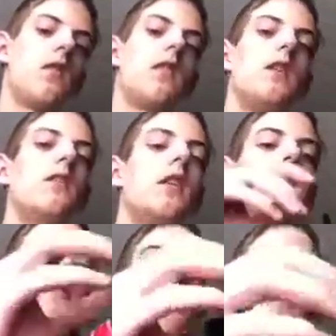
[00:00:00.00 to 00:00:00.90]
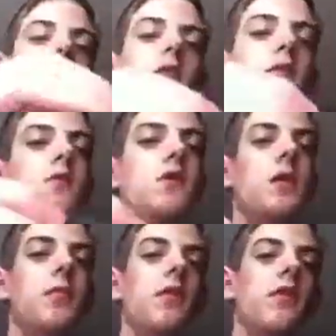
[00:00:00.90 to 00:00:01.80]
the laces,
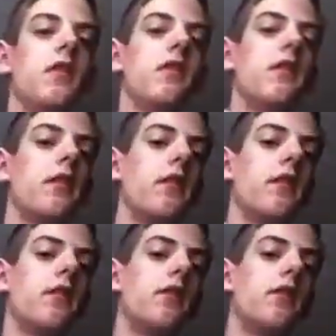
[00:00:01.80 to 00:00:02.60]
cheapest laces I've ever